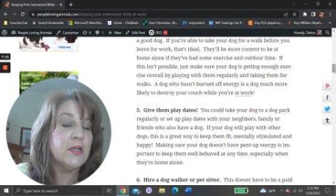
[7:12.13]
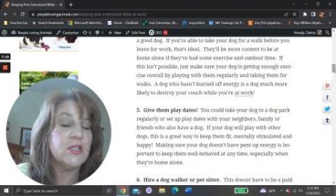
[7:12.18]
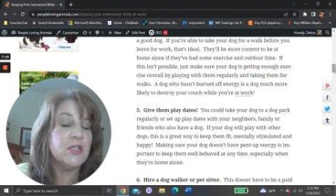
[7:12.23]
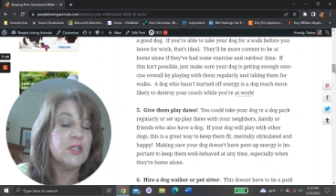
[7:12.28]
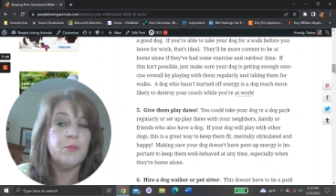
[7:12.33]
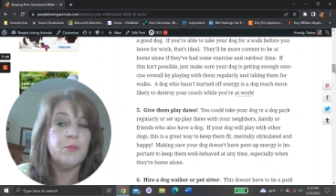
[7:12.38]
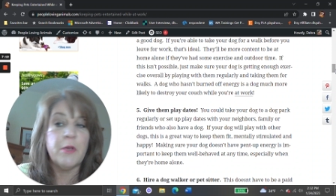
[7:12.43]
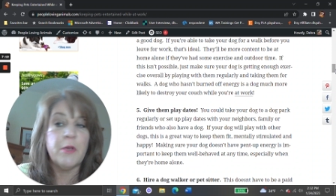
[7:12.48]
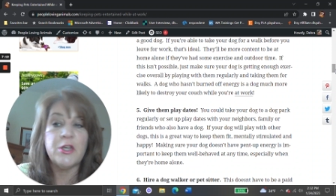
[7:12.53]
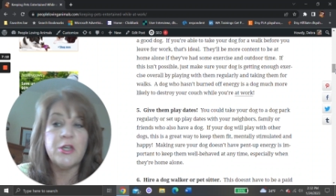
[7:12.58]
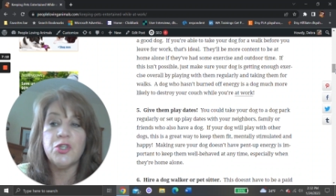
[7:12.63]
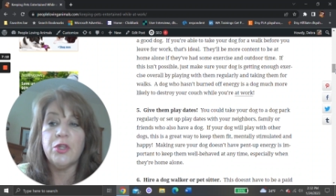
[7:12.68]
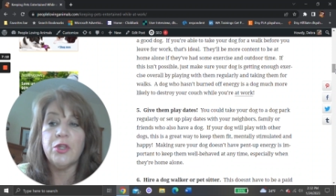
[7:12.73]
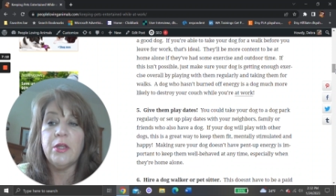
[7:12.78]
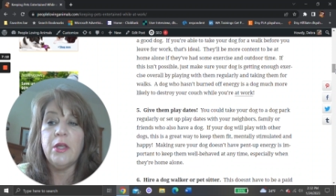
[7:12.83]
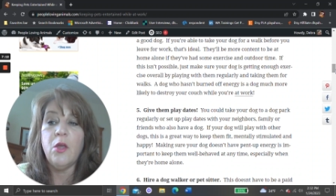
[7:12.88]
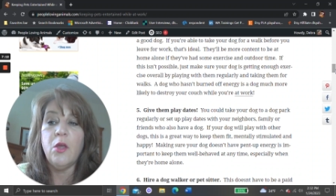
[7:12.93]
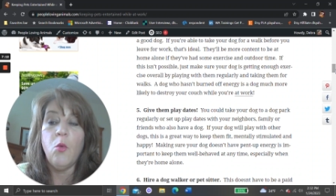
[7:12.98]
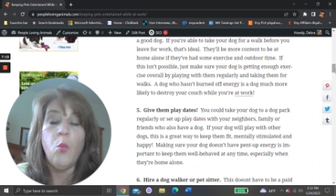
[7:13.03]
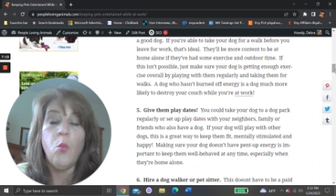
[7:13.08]

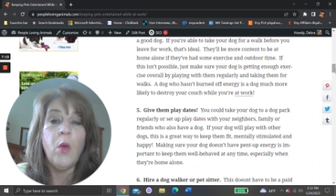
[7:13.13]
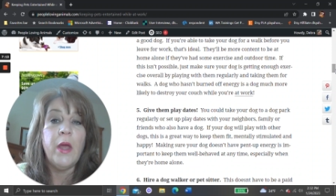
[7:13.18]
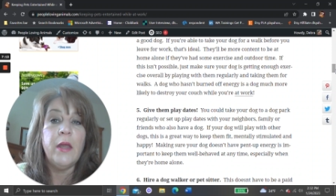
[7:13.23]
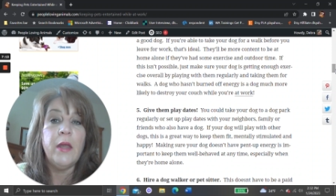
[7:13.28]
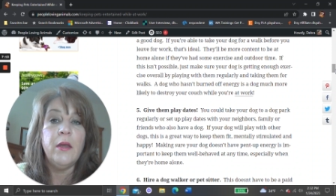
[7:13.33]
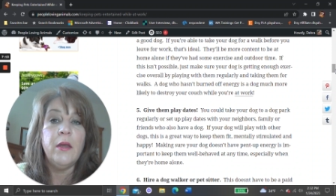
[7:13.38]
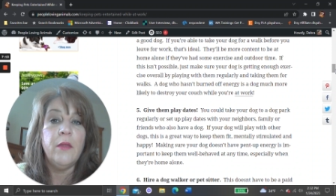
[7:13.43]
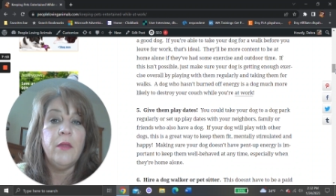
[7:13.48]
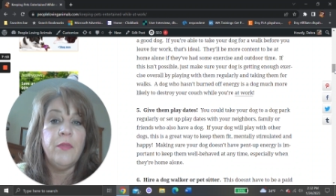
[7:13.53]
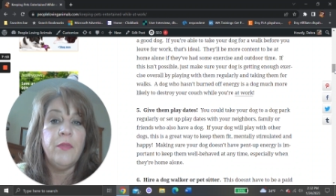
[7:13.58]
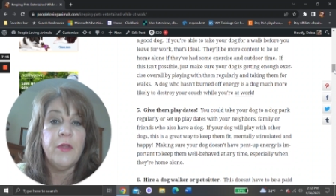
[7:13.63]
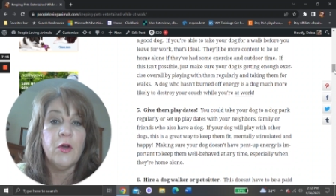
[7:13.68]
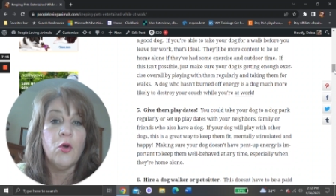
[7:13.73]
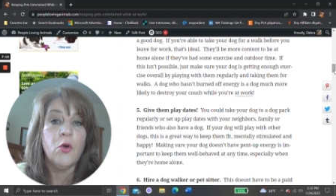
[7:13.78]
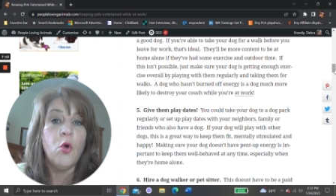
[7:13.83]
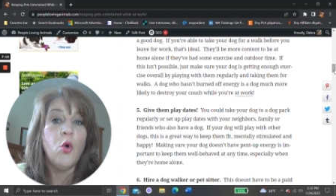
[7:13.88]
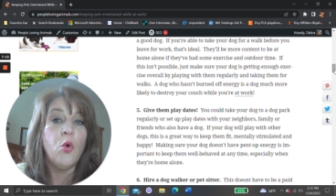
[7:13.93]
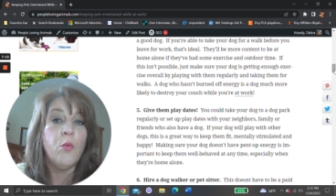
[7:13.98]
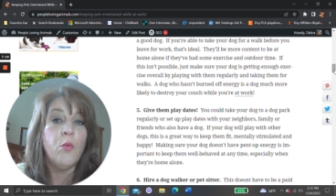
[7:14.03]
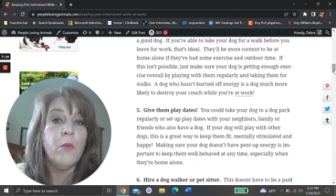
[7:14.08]
especially when they're
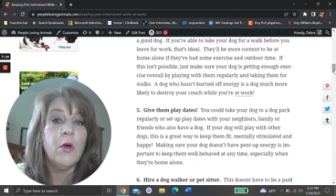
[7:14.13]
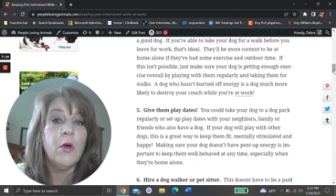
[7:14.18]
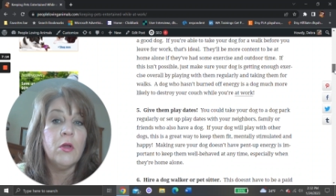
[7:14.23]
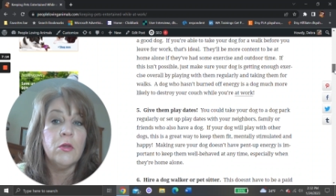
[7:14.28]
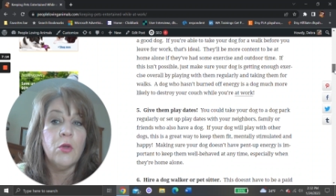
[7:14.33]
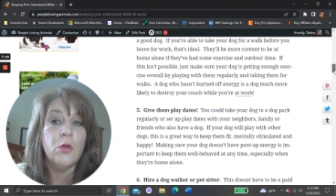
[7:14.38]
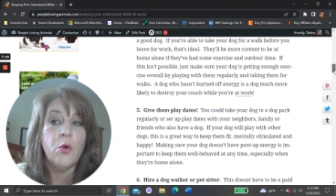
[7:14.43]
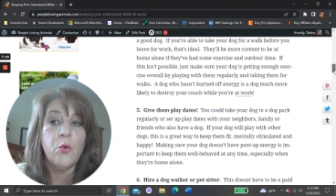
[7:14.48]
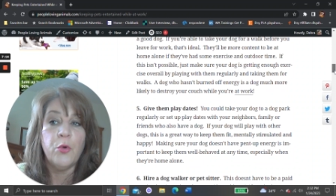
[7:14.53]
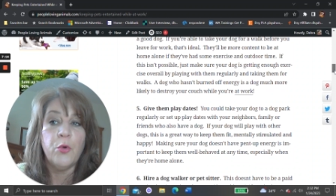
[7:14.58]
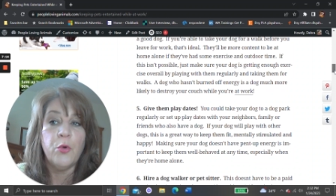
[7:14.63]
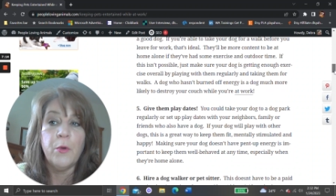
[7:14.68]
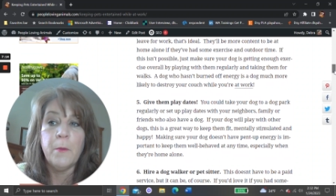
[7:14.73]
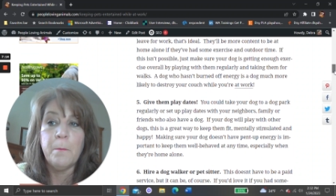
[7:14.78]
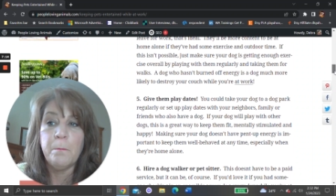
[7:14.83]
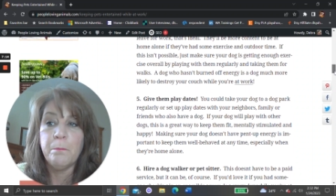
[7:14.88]
home alone.